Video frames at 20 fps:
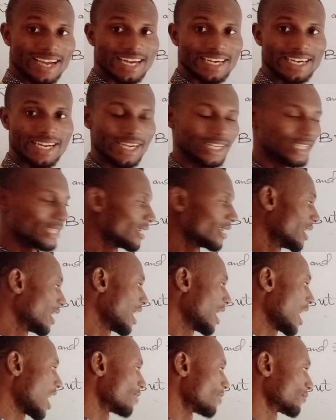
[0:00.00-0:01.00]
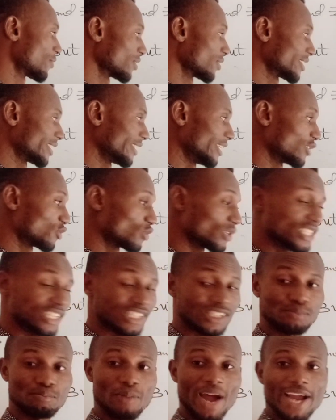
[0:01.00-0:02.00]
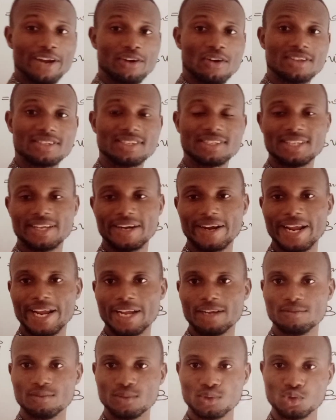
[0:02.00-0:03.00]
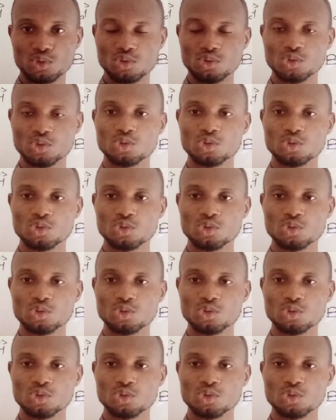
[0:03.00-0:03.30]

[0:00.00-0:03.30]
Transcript: I need, I've gotten it, which is minus 3, 2.